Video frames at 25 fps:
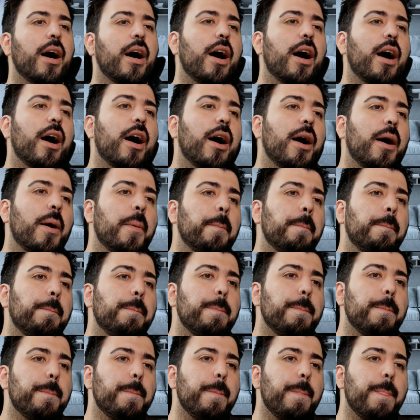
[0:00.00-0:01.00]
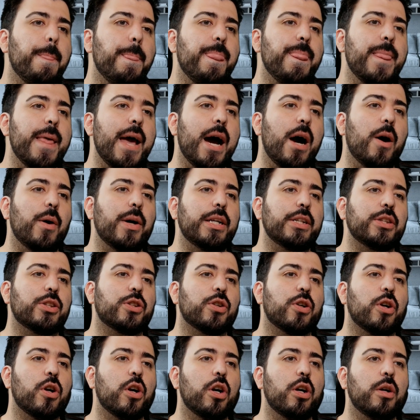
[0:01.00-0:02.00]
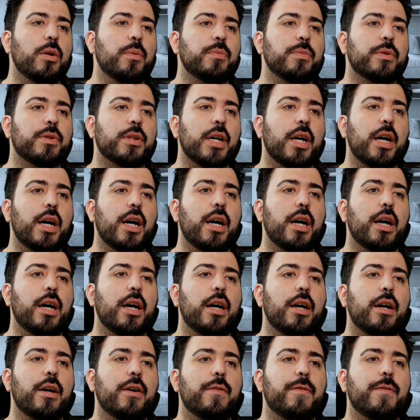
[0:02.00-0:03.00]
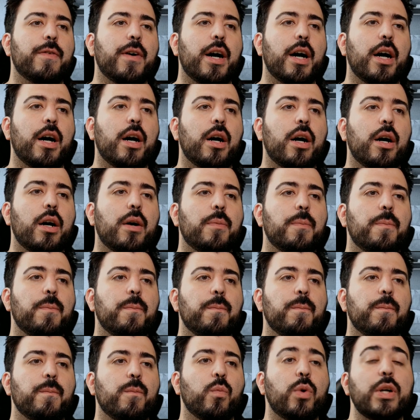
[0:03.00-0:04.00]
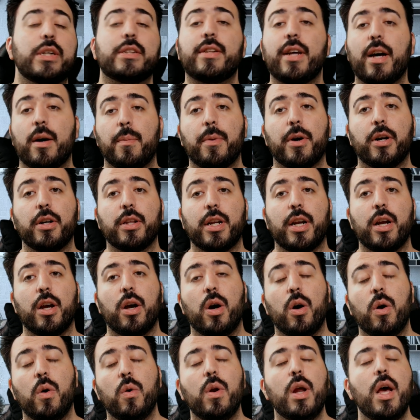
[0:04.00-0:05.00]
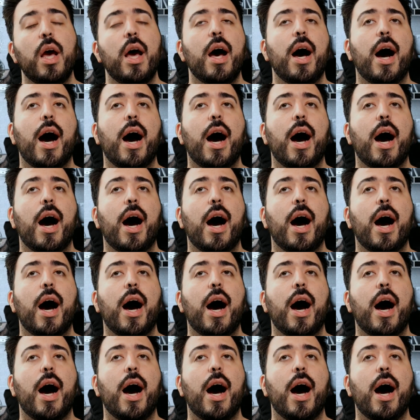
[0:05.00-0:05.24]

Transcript: Um, now, in terms of um, which soundbar did I own,